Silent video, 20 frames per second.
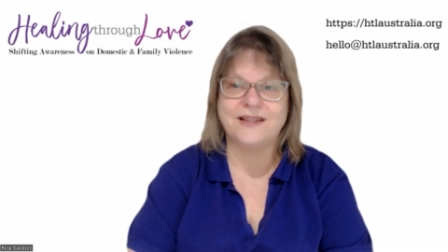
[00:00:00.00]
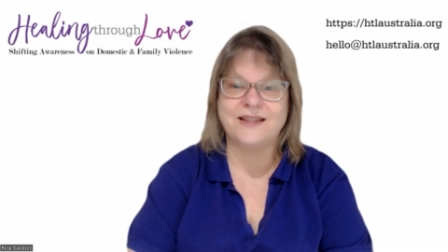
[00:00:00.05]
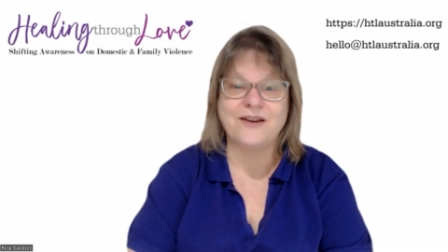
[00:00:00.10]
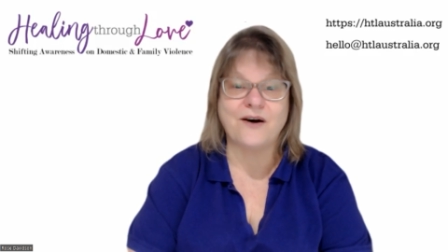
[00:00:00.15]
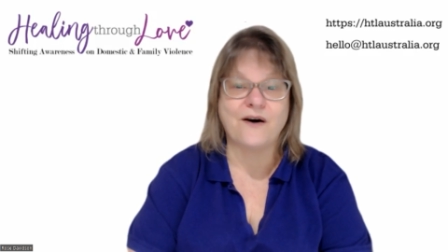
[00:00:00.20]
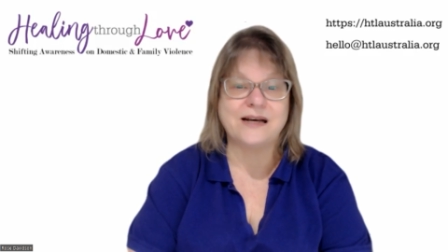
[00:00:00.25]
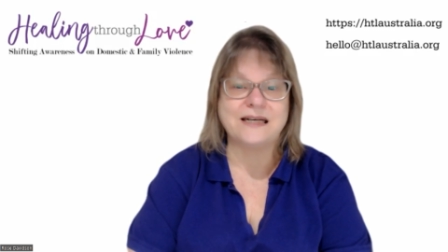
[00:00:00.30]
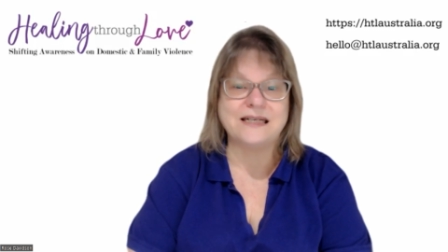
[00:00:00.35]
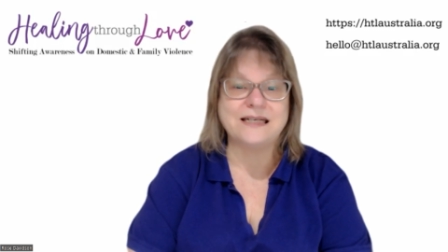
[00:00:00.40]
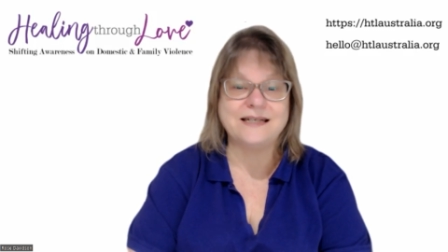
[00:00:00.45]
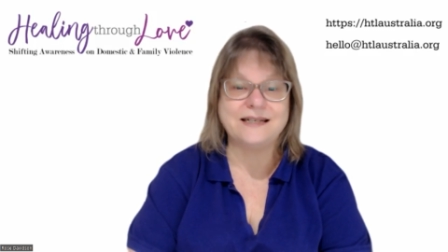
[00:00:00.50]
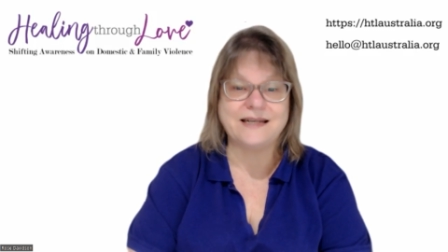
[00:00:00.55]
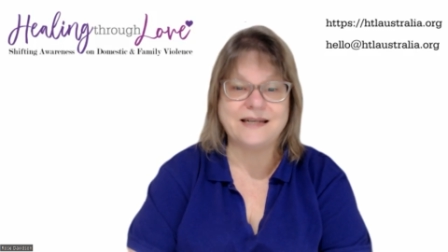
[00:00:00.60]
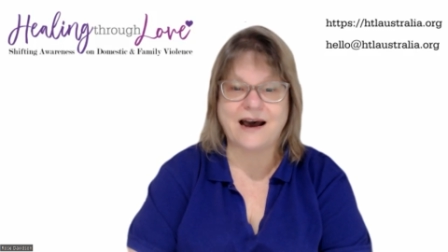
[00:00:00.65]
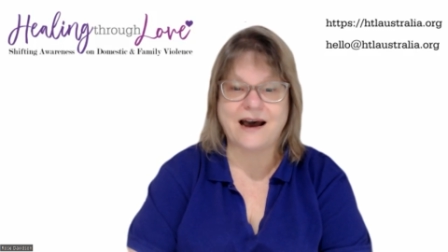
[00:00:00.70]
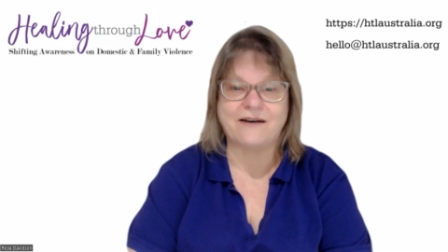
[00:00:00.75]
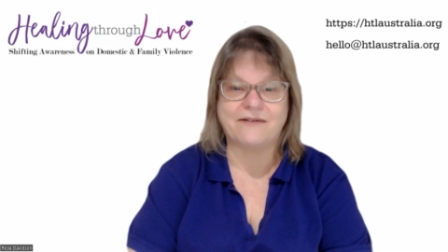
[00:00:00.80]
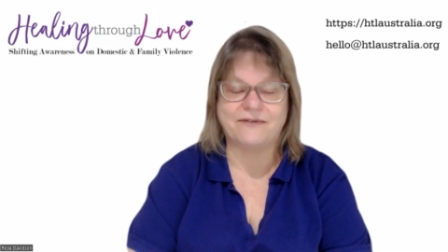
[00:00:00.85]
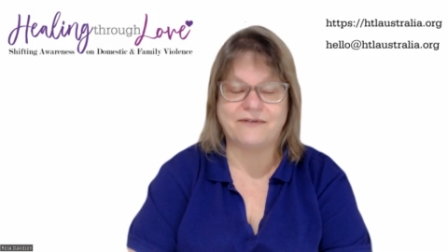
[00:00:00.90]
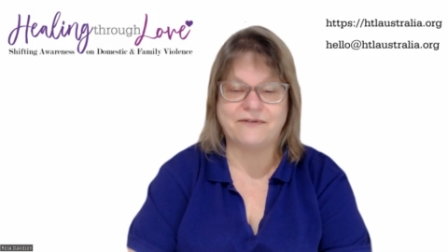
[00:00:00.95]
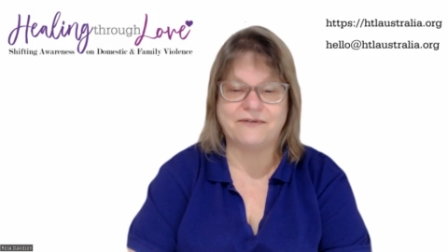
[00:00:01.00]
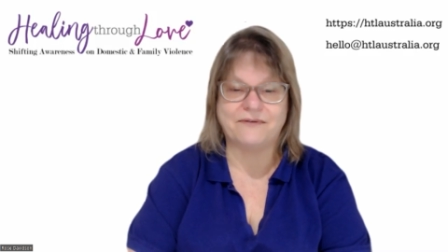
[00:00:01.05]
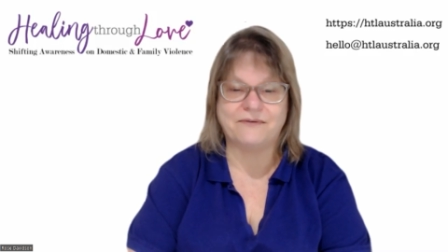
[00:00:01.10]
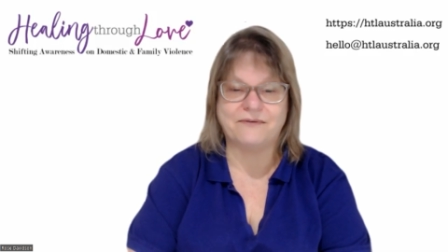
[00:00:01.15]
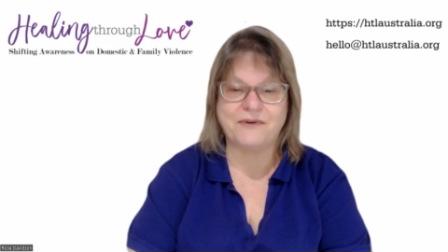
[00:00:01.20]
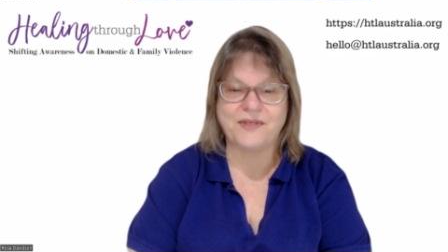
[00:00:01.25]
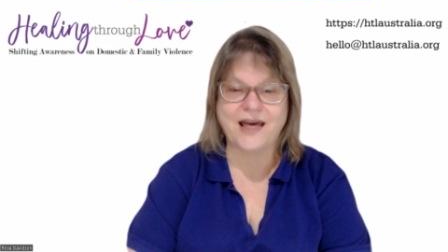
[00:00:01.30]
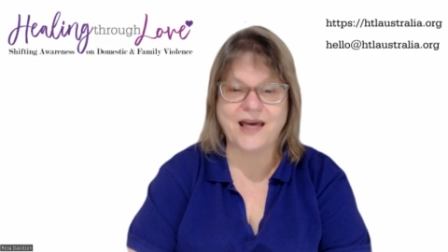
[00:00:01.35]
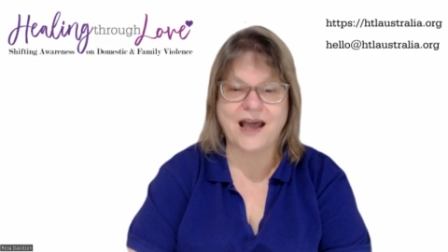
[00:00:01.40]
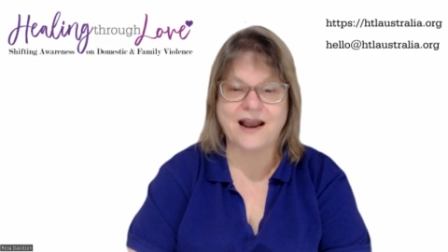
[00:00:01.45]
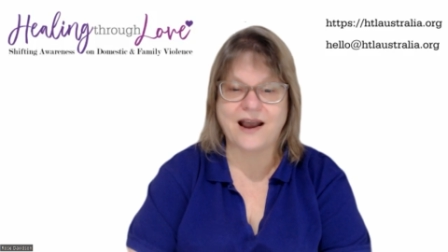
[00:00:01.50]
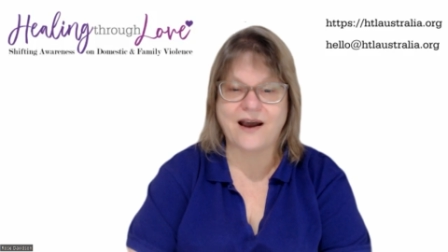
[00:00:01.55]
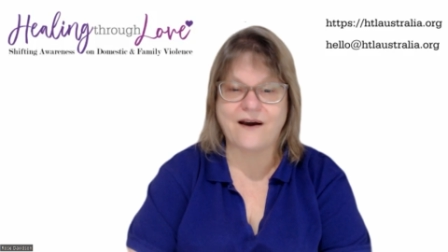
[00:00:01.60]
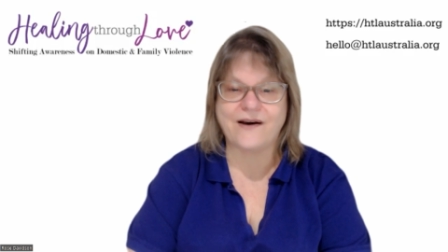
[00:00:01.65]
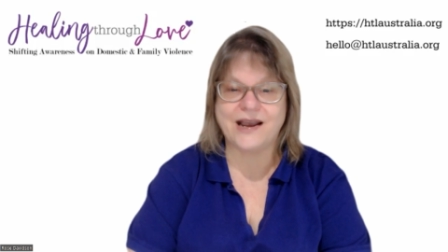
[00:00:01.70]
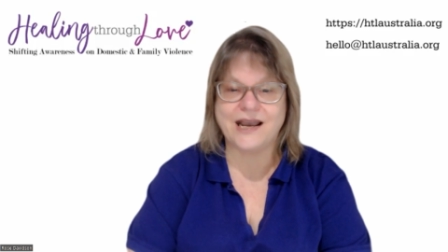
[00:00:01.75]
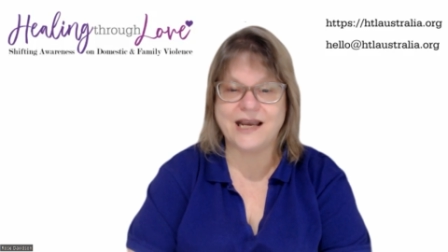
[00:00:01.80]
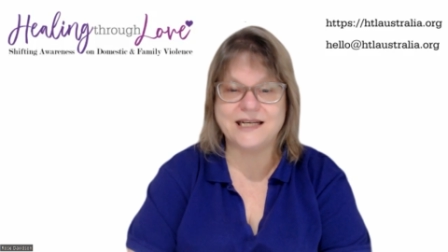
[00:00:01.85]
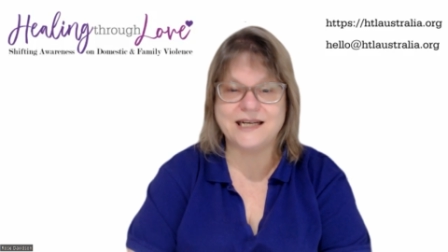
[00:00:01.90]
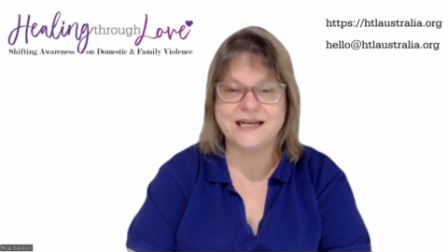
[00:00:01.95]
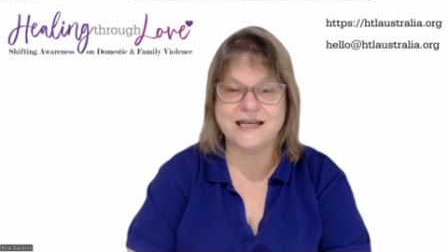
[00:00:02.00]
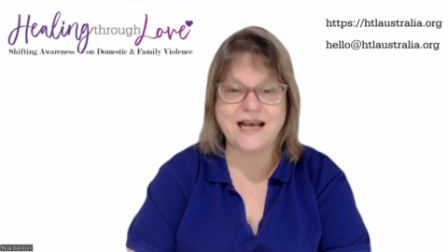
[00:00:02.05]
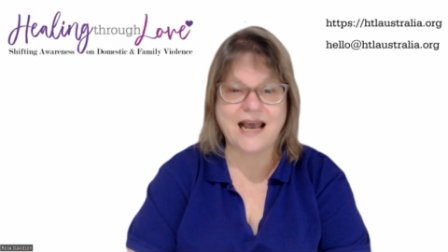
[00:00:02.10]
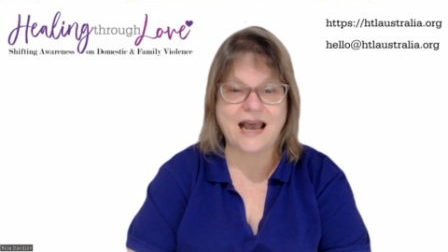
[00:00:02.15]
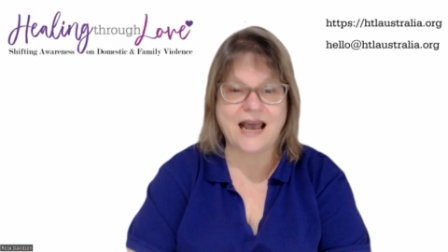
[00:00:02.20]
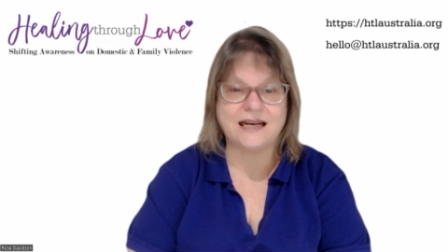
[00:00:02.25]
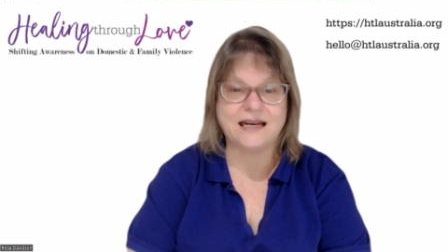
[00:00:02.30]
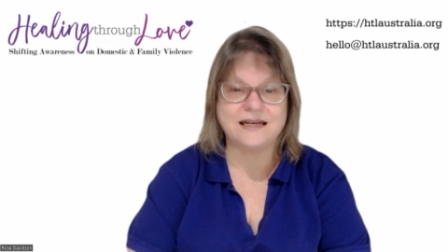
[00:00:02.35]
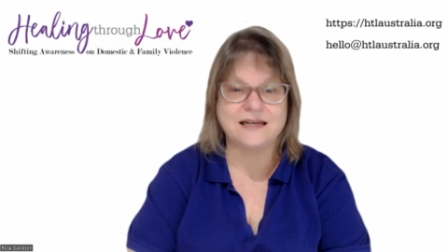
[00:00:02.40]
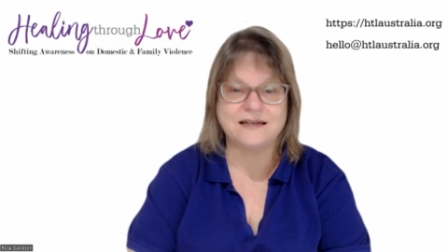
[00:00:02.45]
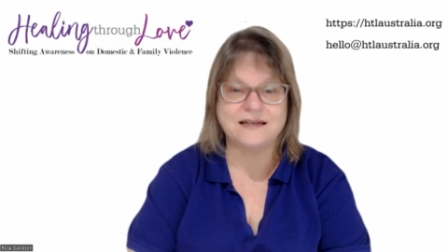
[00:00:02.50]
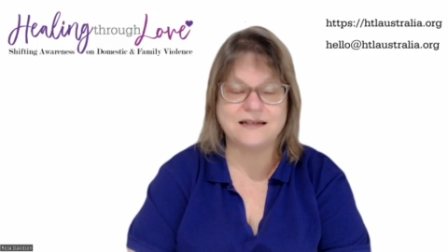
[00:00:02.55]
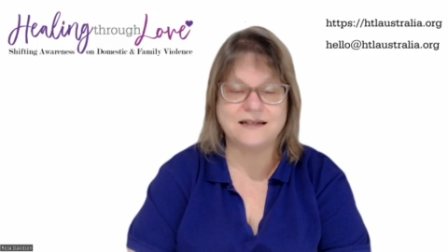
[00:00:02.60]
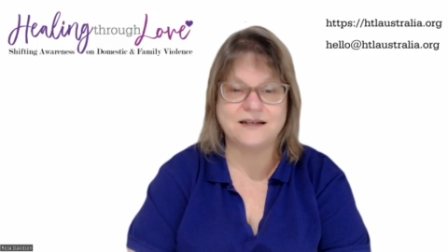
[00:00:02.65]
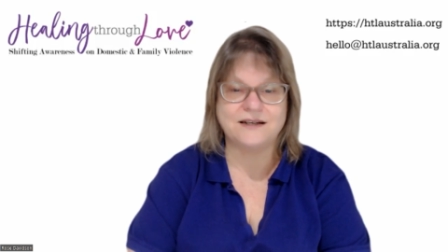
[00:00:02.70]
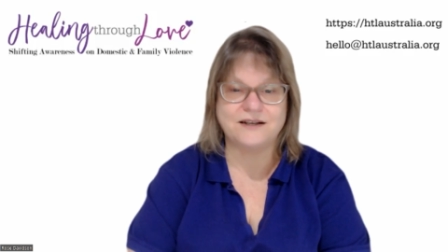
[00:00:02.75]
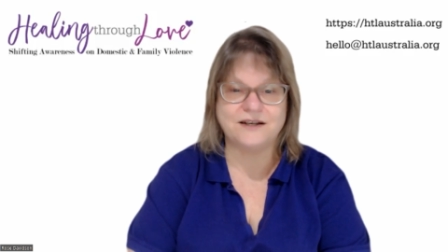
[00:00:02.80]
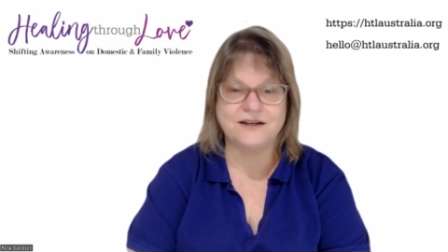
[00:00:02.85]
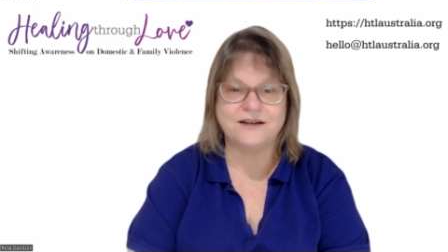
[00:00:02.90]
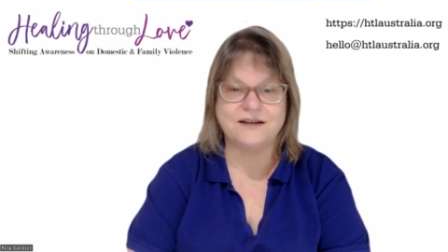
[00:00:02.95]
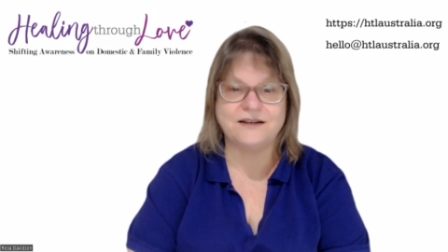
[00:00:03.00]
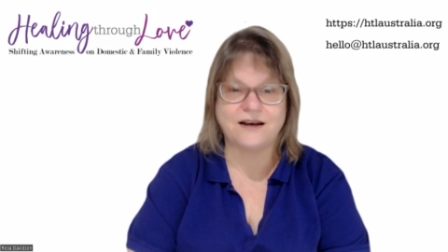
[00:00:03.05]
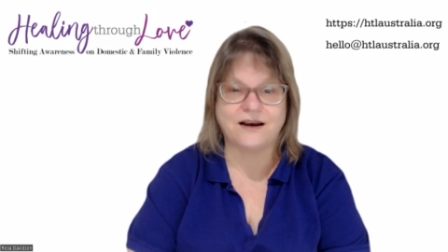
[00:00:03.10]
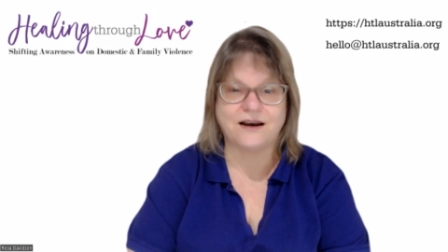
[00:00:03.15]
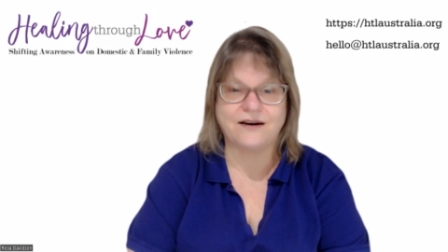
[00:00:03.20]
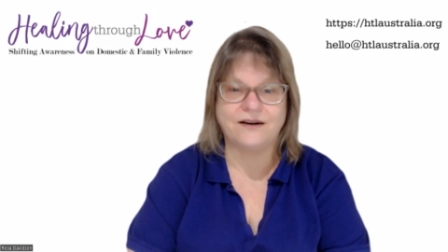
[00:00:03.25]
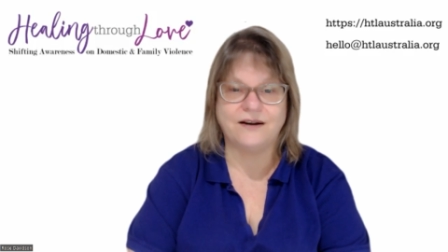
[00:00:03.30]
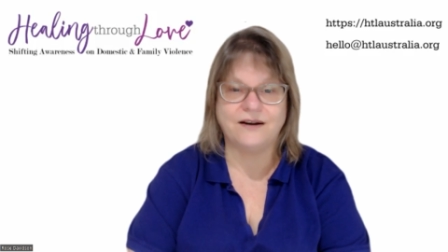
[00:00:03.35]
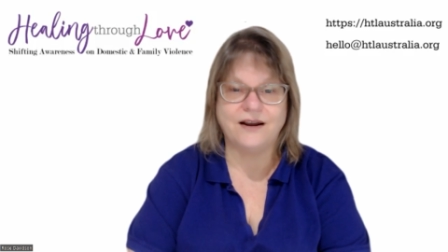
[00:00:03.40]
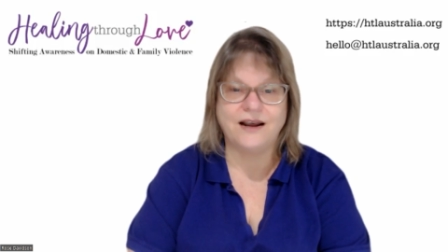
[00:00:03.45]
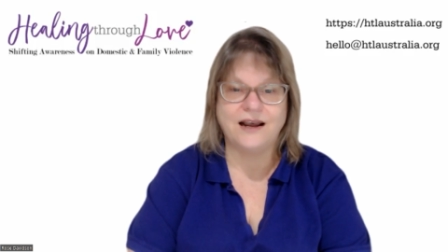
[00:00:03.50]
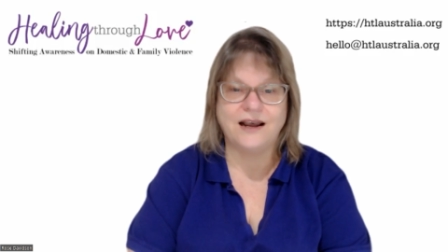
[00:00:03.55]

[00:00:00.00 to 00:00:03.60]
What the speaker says: nice stuff without going into debt to do so.